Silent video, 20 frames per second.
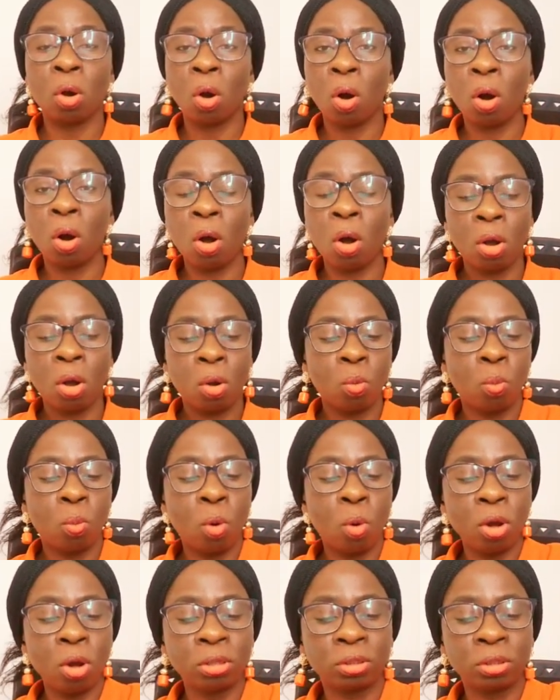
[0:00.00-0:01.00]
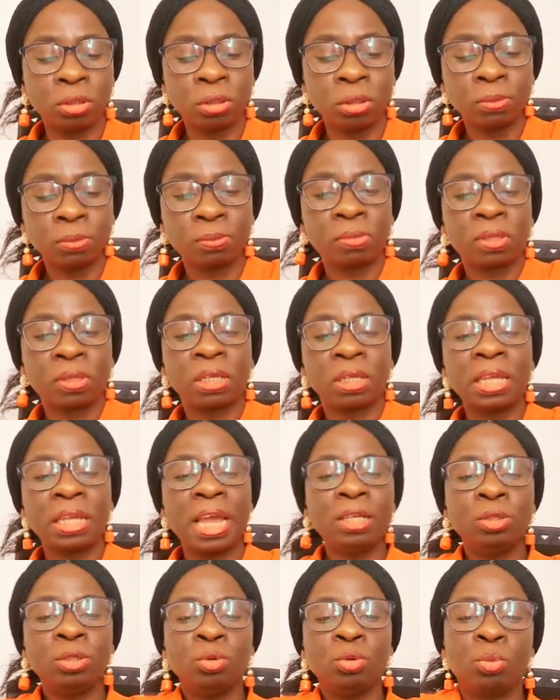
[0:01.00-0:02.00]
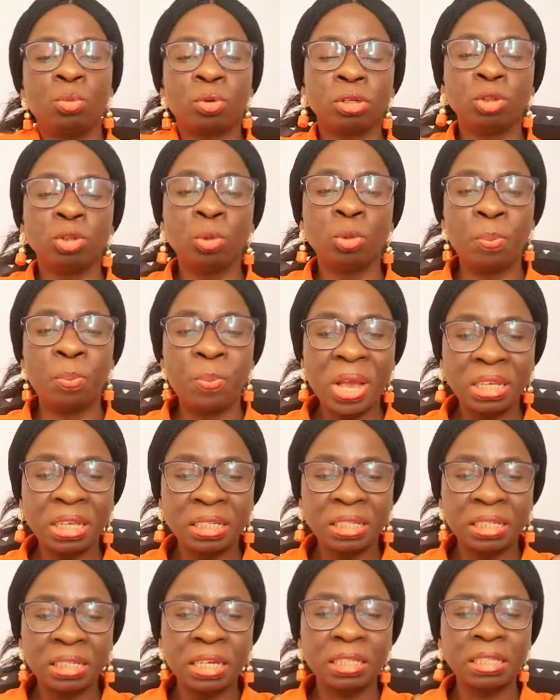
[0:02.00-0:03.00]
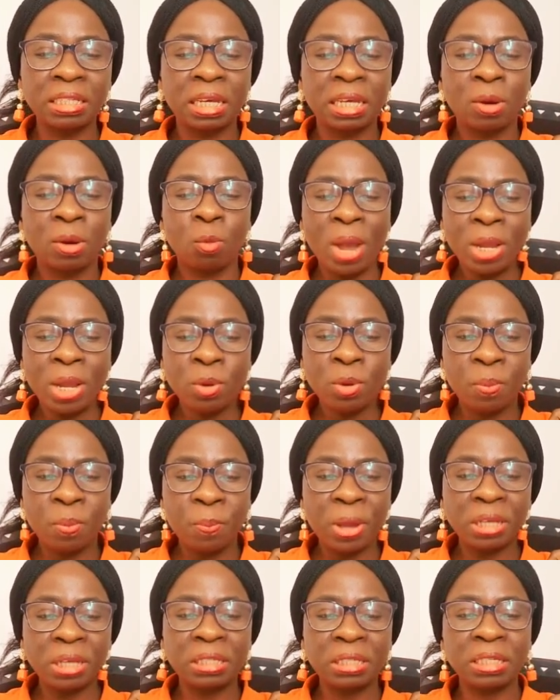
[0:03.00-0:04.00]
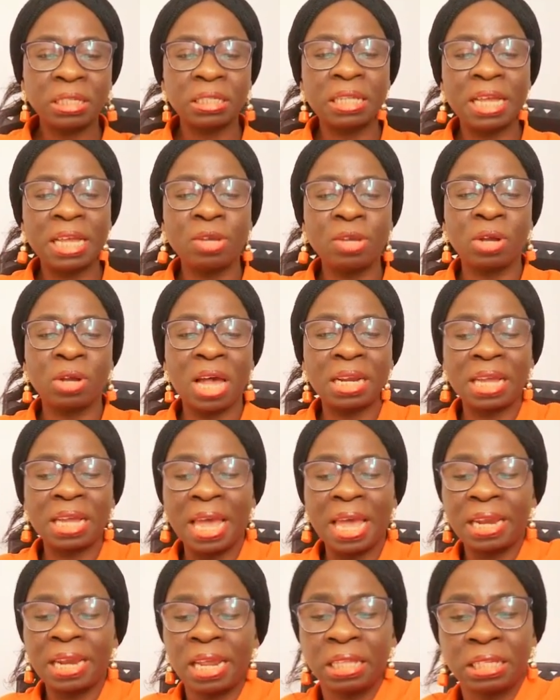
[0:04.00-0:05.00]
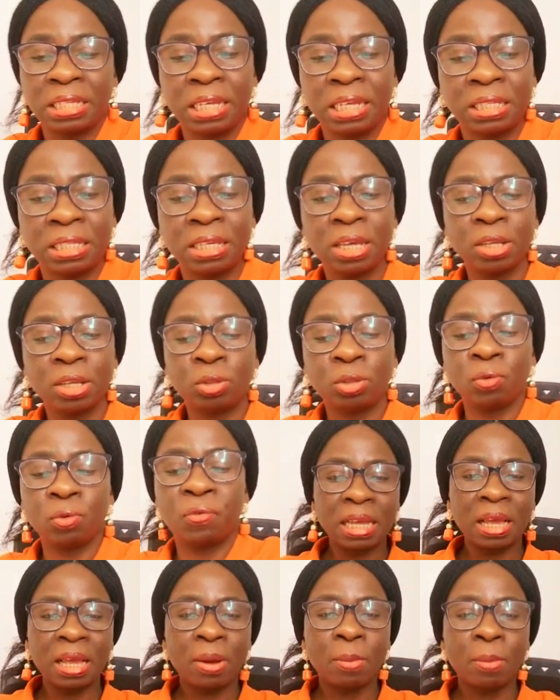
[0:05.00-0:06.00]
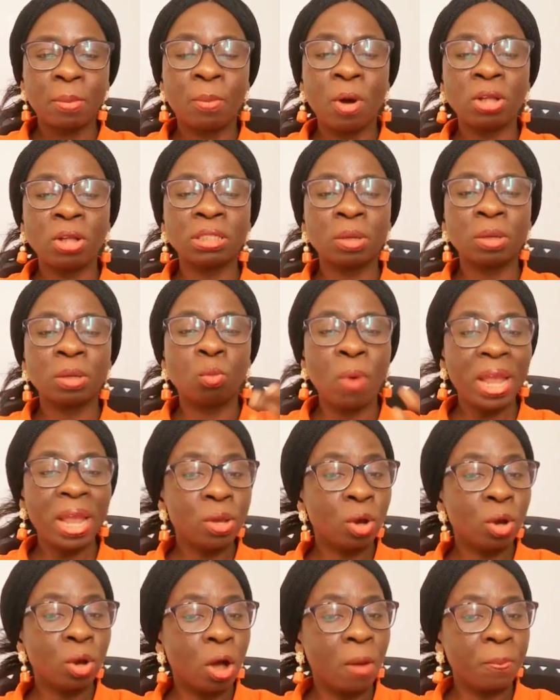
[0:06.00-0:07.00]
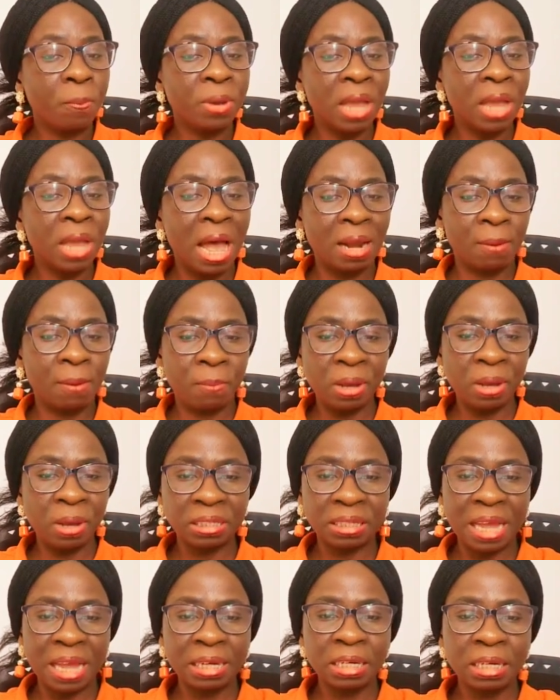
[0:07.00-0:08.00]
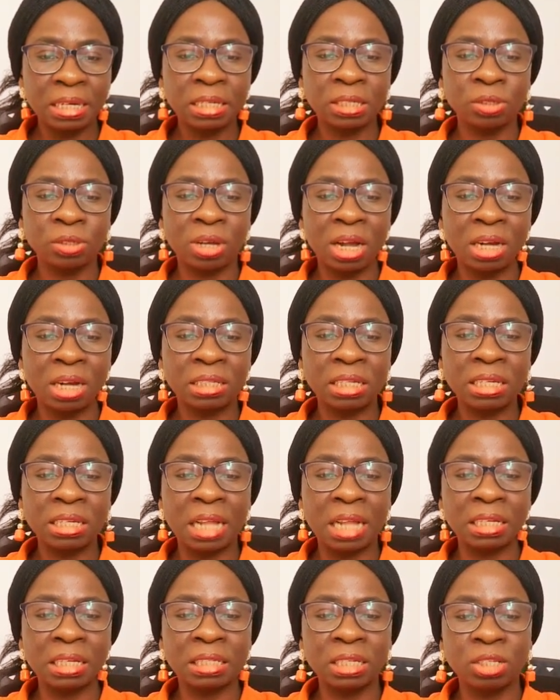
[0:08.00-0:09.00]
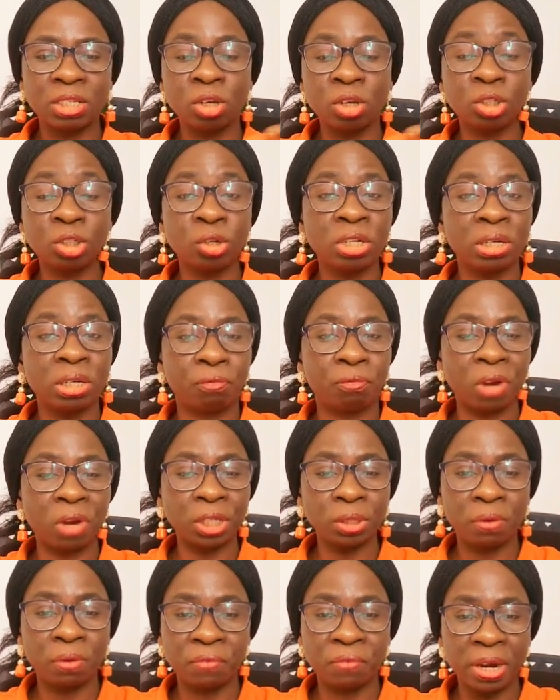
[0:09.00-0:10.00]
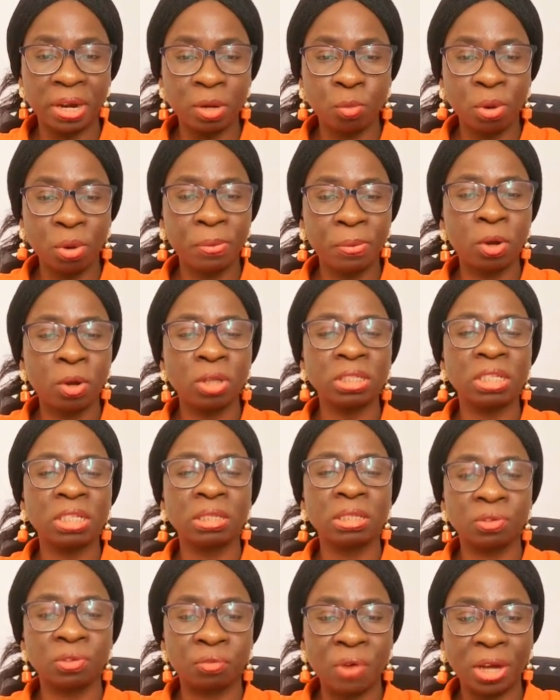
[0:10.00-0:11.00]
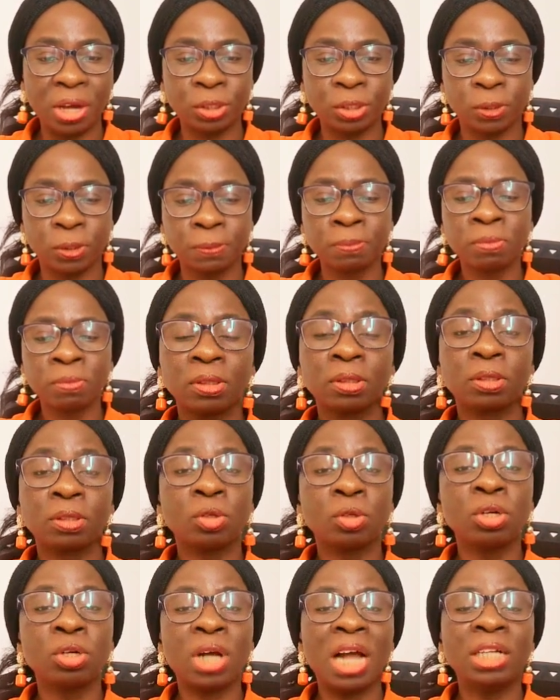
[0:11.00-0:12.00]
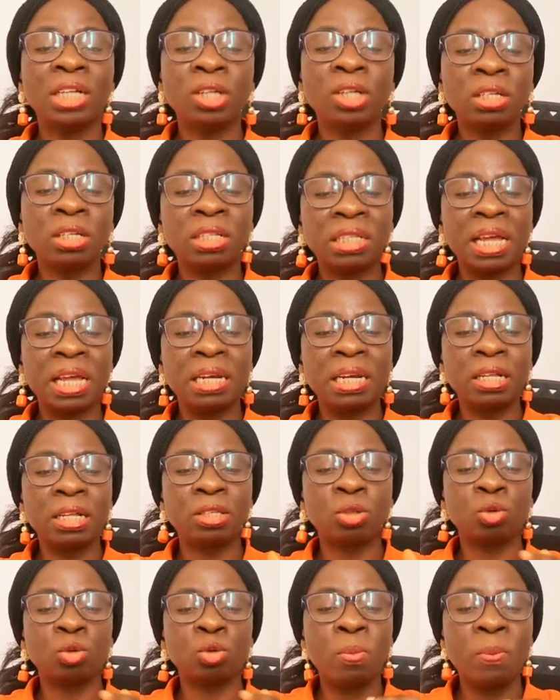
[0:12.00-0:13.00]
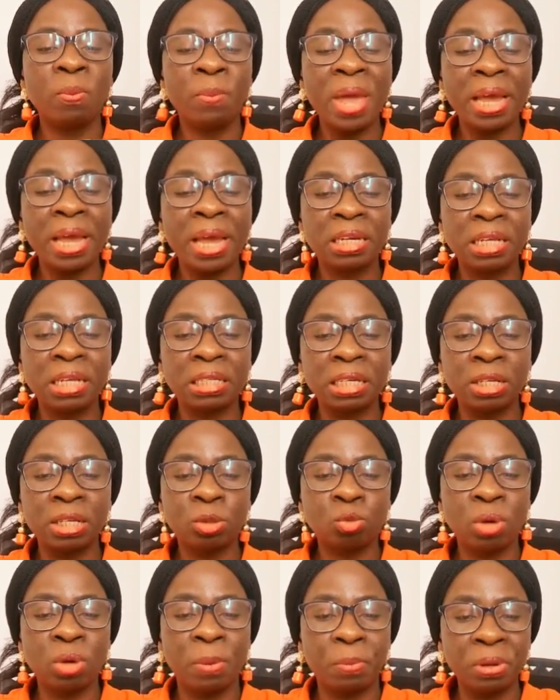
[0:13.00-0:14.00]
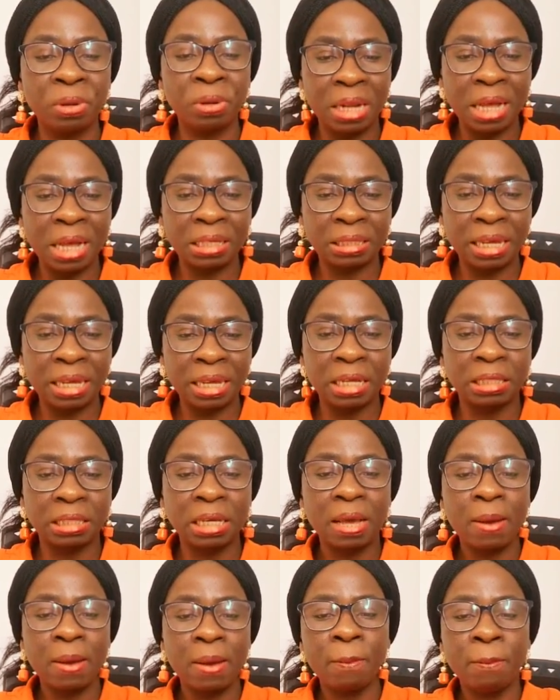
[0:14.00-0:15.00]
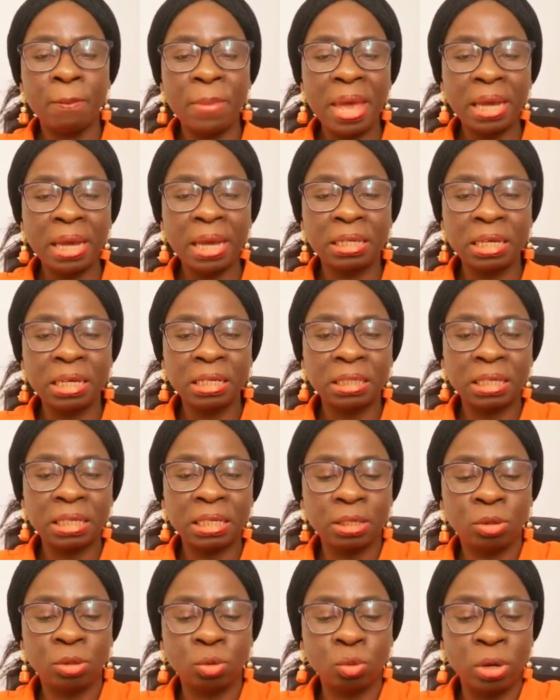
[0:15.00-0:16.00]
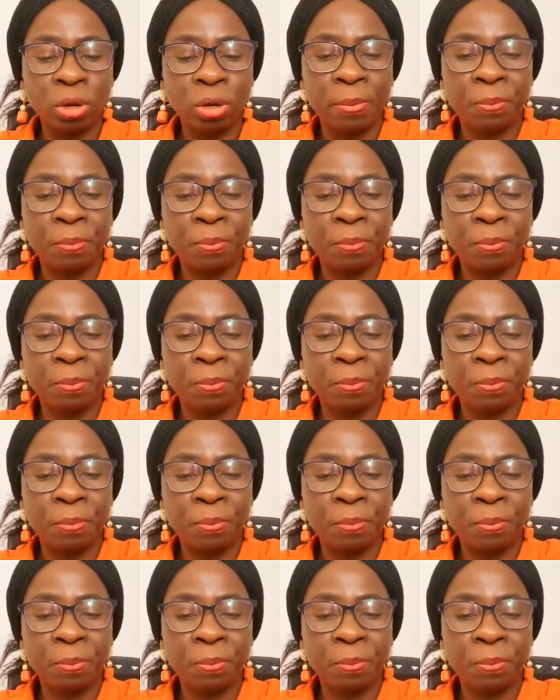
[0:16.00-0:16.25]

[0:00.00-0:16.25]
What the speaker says: or Word. Then you paste it. When you paste it, then you can edit it to. But when you copy and paste like this, you can see that it is not showing the fraction very well because it is fraction. So you can just tell it to make this into a let's tell it make this into a